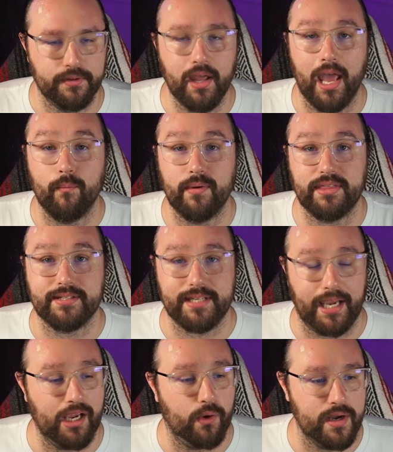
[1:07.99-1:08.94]
And with the
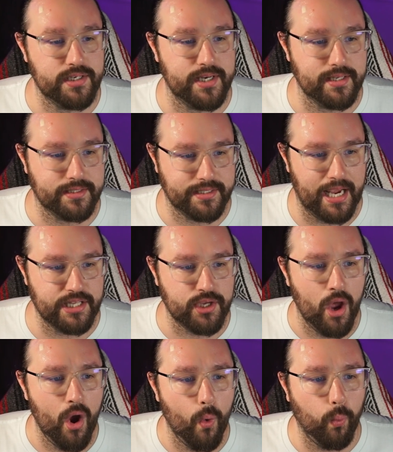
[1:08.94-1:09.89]
second question, it states,
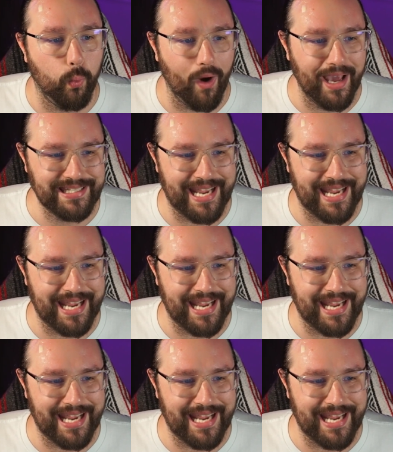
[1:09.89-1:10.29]
what